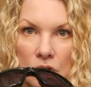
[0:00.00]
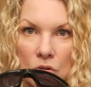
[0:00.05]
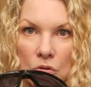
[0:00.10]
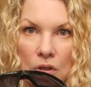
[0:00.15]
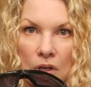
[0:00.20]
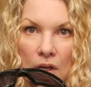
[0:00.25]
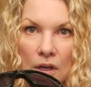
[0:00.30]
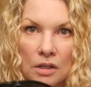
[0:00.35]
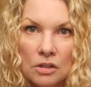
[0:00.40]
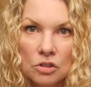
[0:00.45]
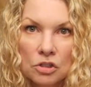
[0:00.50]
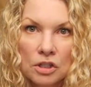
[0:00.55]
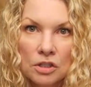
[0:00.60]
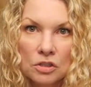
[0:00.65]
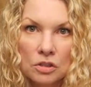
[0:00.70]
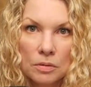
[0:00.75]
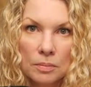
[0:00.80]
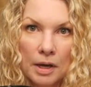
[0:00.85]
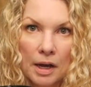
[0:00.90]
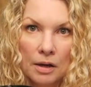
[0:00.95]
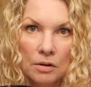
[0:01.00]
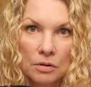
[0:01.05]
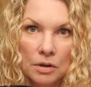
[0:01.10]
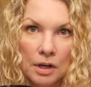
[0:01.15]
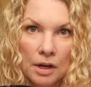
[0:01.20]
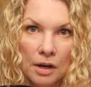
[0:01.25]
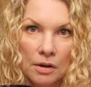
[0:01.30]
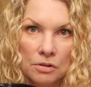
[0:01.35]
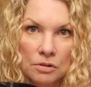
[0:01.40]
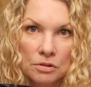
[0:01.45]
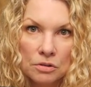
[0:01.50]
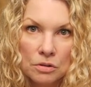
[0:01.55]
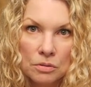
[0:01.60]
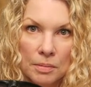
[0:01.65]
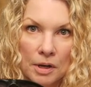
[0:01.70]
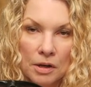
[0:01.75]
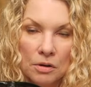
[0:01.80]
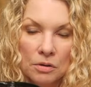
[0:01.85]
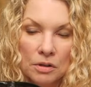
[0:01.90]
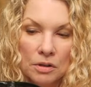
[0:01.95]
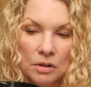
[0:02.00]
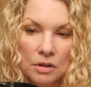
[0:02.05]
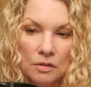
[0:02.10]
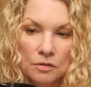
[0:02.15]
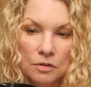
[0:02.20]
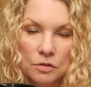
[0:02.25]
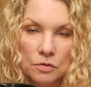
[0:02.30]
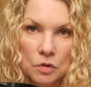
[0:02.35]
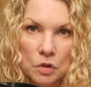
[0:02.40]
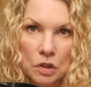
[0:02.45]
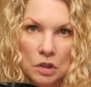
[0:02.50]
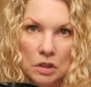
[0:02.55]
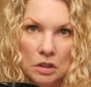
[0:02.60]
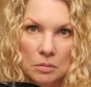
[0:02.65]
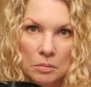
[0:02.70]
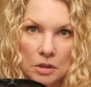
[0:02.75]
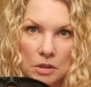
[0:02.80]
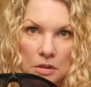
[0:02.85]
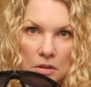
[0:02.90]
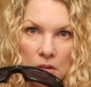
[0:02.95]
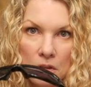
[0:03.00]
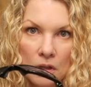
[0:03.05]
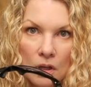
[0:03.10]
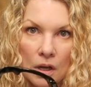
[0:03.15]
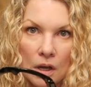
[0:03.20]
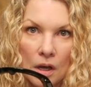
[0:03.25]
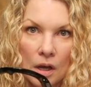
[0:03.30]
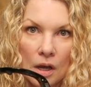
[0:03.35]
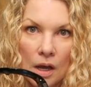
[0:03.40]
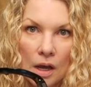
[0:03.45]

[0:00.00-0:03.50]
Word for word: You can't change the battery out, so the battery life is very limited.